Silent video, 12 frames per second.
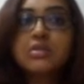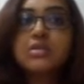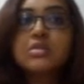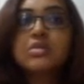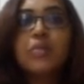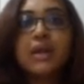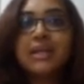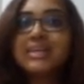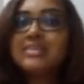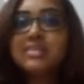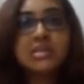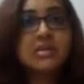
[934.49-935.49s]
it's quite
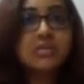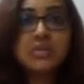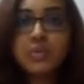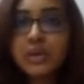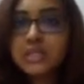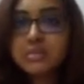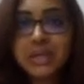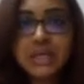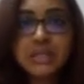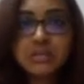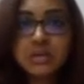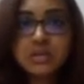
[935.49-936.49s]
easier to
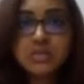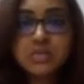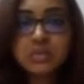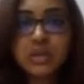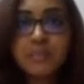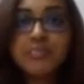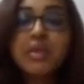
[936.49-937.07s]
explain things to them.